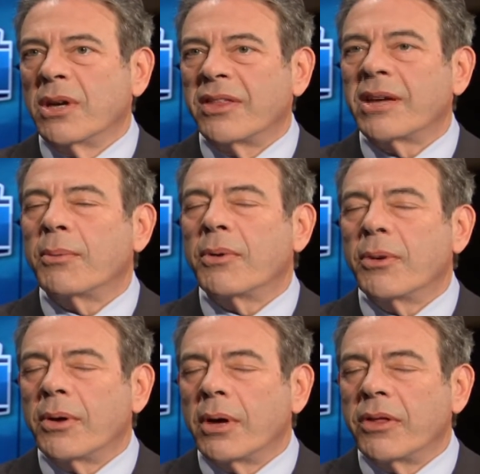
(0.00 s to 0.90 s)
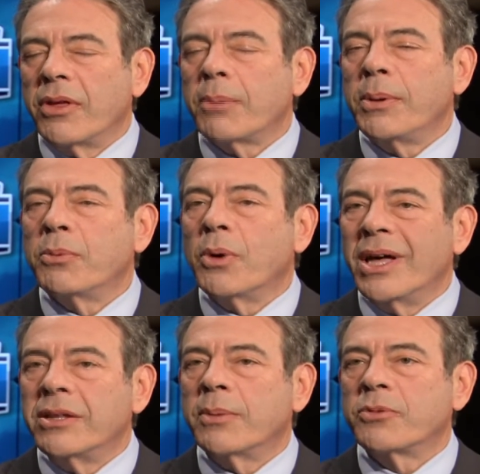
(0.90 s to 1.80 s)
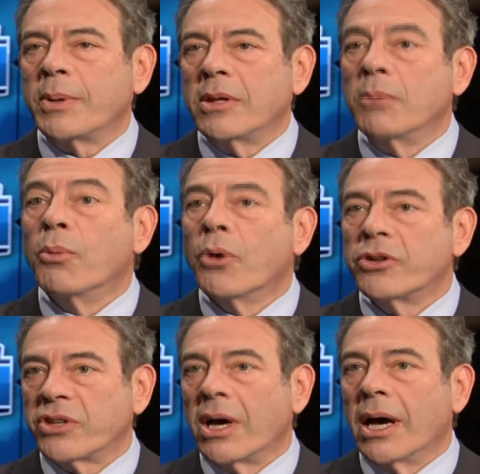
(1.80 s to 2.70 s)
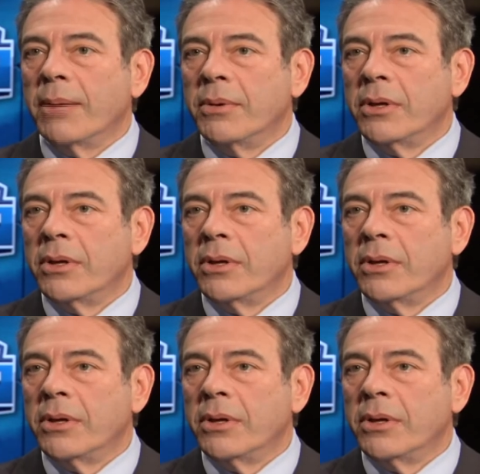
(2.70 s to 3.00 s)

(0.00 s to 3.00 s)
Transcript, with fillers: I think I think people will end up spending more time